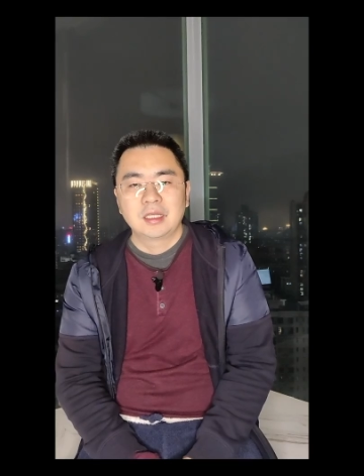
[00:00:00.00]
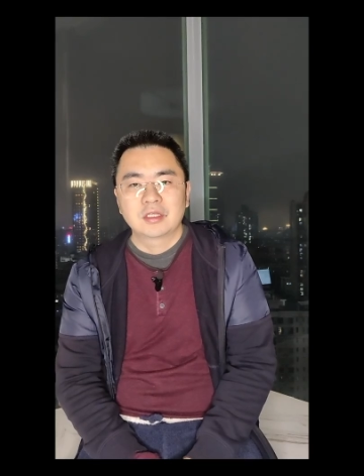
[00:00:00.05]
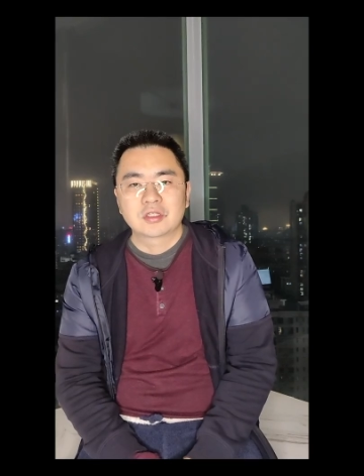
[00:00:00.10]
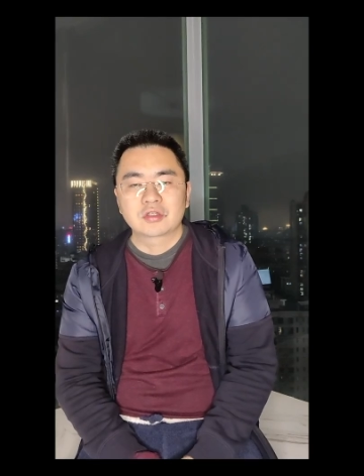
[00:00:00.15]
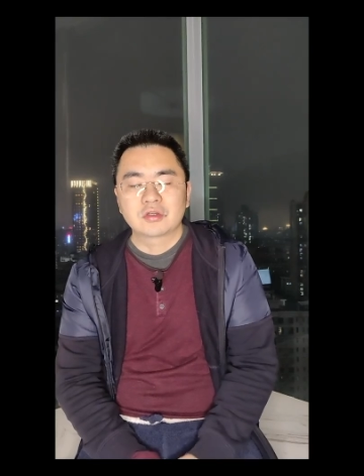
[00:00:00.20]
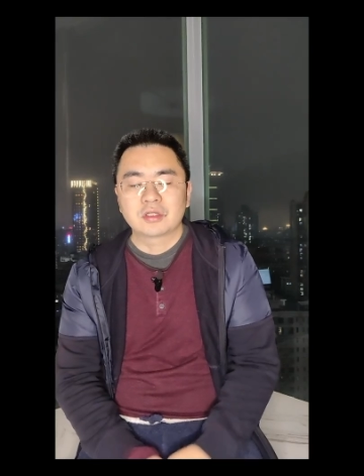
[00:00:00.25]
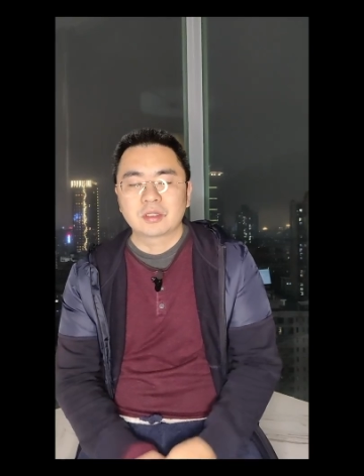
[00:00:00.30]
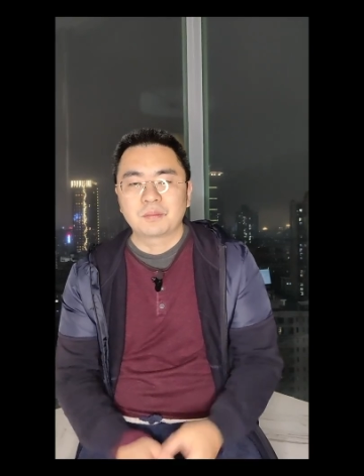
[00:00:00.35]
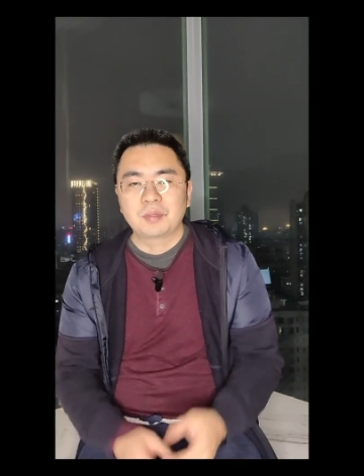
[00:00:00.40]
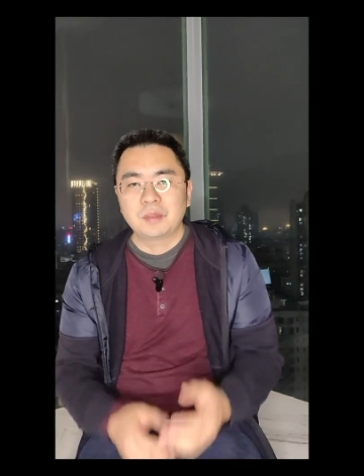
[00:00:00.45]

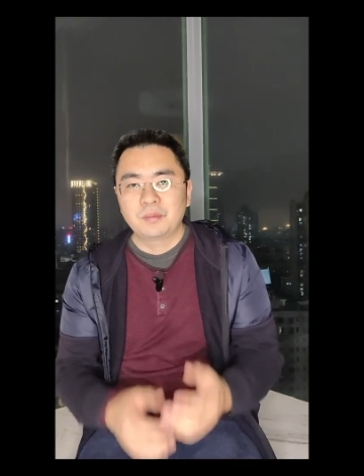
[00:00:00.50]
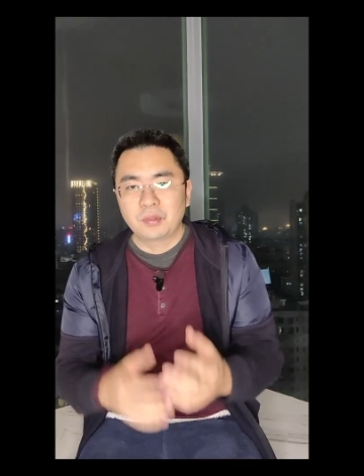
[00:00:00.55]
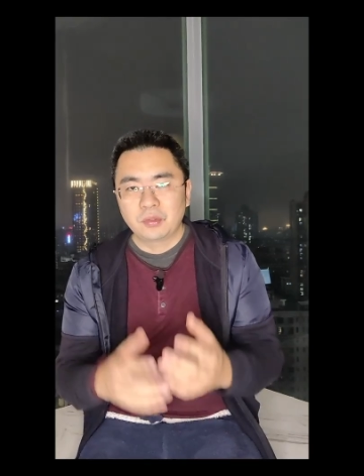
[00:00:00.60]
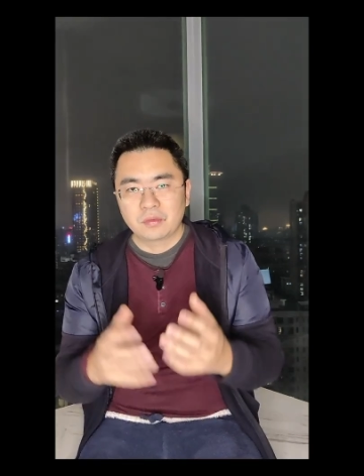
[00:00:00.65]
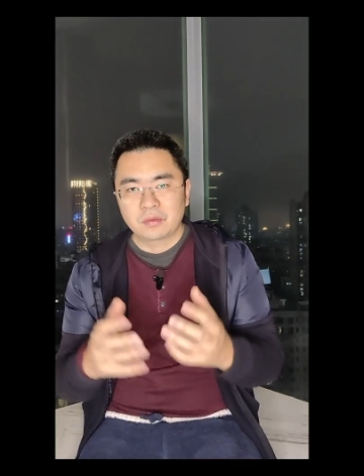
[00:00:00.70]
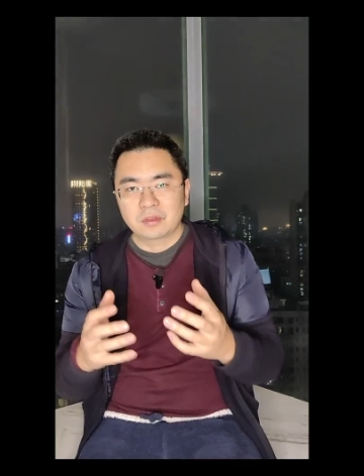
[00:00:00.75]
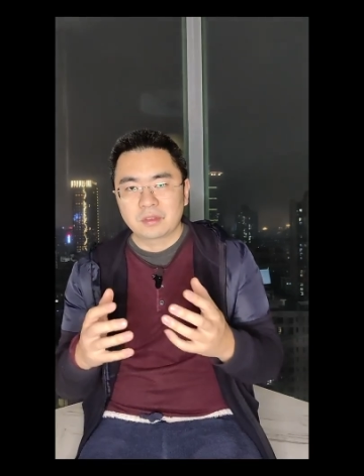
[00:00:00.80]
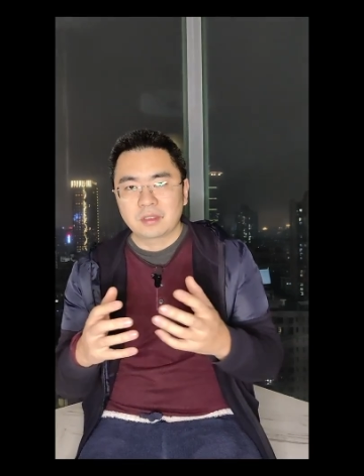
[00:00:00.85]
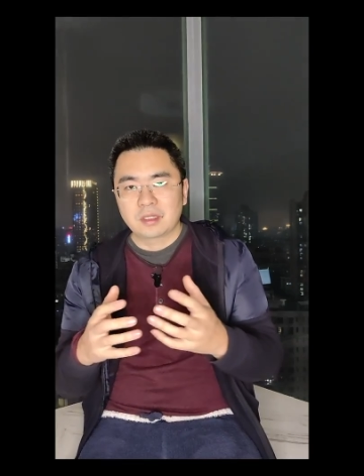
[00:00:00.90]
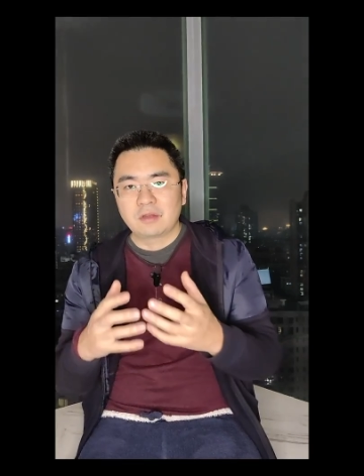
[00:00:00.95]
So the
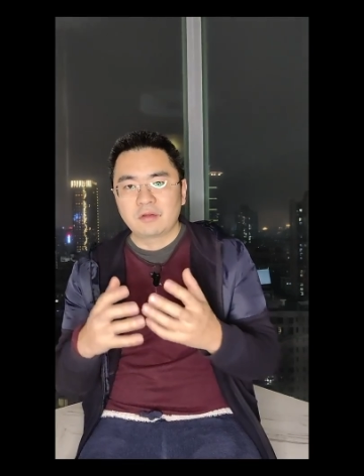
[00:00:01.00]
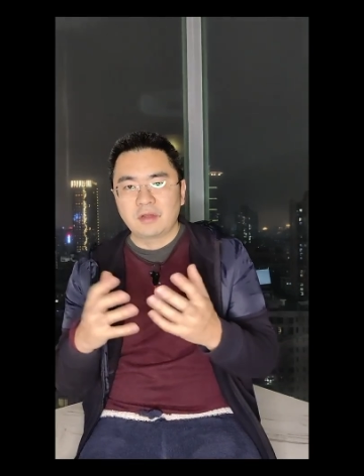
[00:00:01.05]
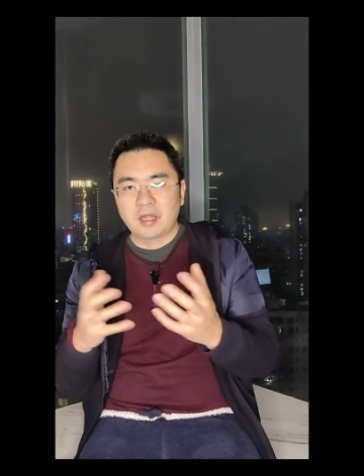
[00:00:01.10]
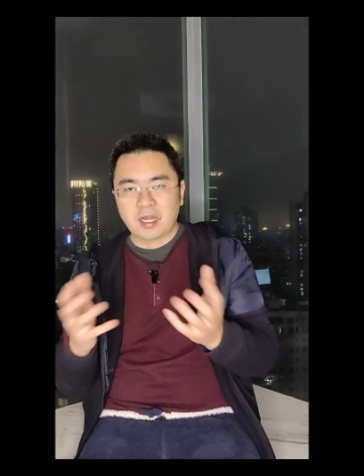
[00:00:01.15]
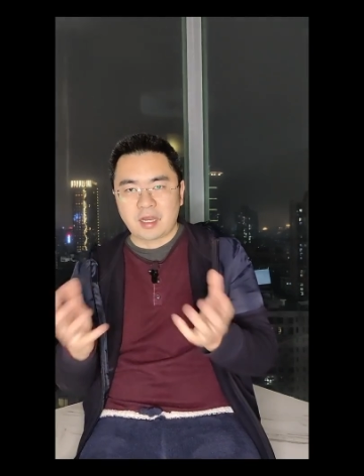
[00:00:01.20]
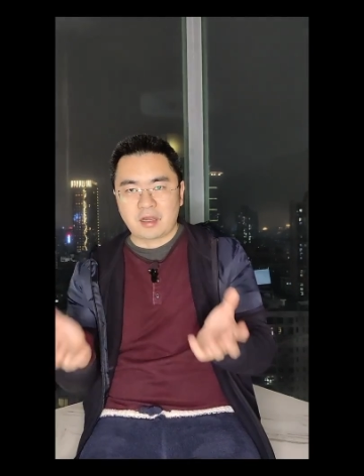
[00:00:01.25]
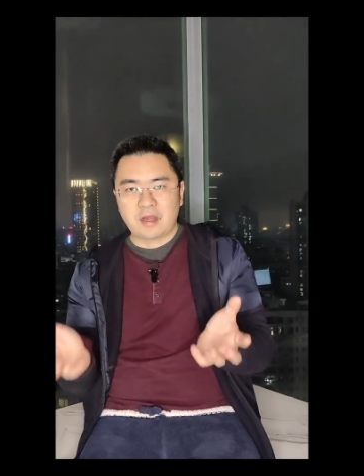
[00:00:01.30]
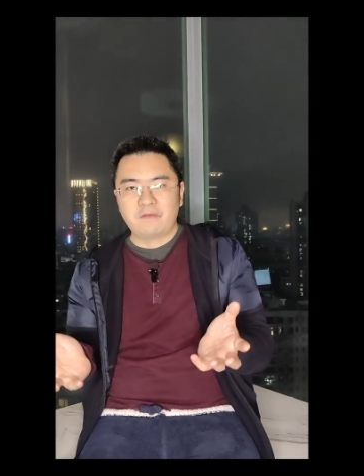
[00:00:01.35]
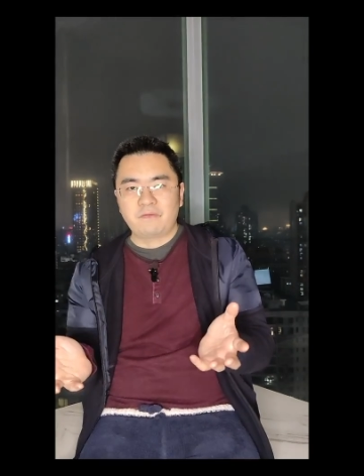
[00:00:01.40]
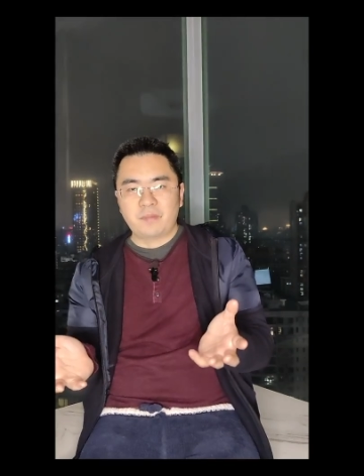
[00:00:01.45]
people, they don't
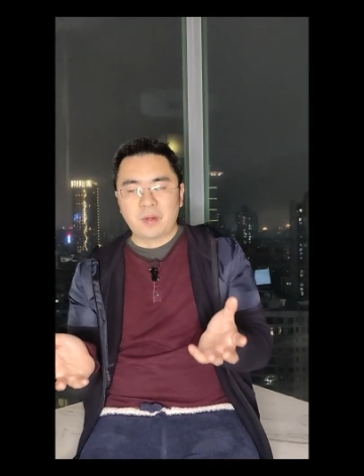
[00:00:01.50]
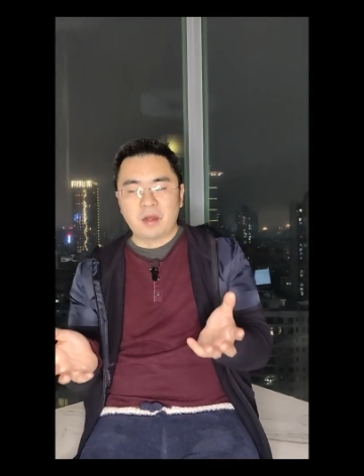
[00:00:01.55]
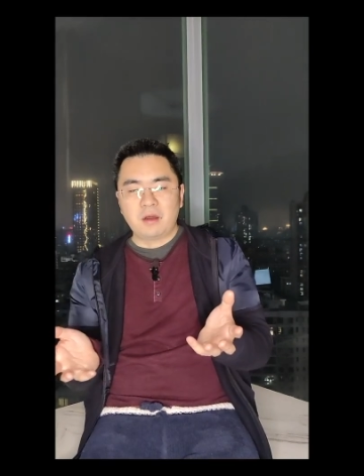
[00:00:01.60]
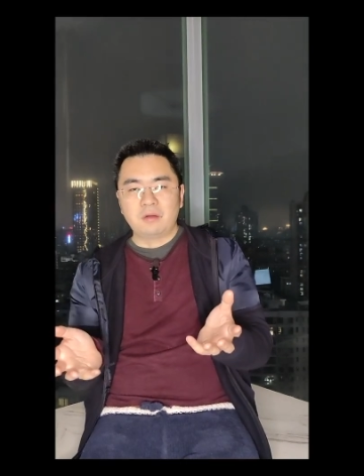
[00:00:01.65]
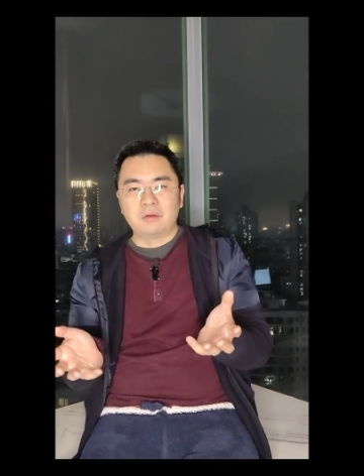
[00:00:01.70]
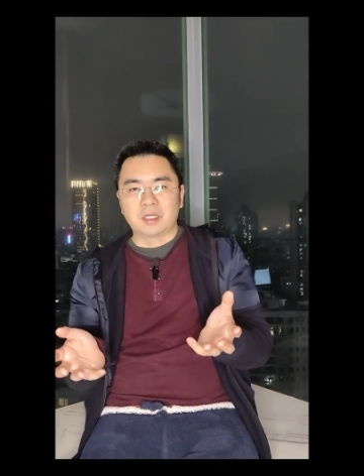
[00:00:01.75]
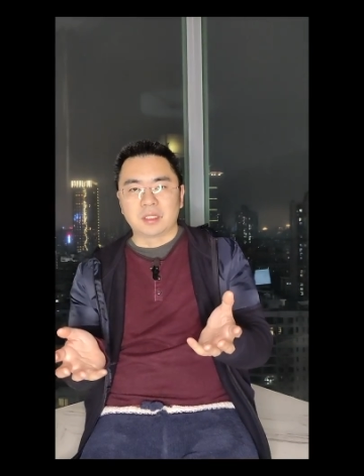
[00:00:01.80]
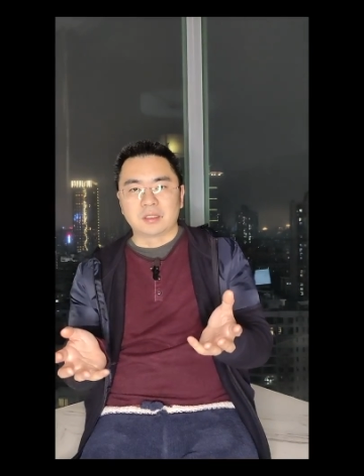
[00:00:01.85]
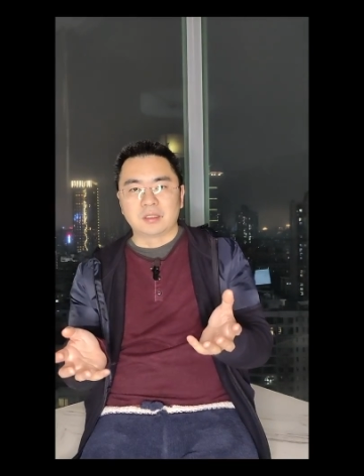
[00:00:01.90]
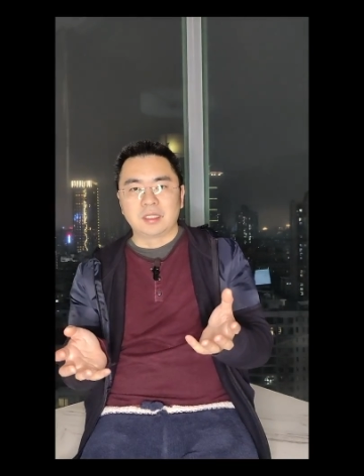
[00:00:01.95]
have
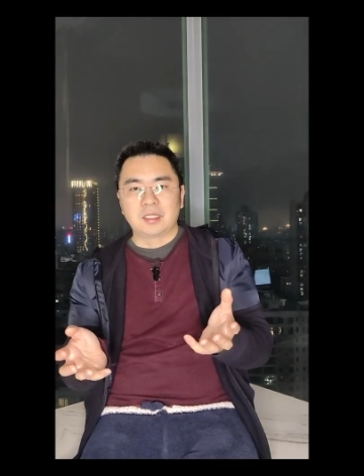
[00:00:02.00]
power,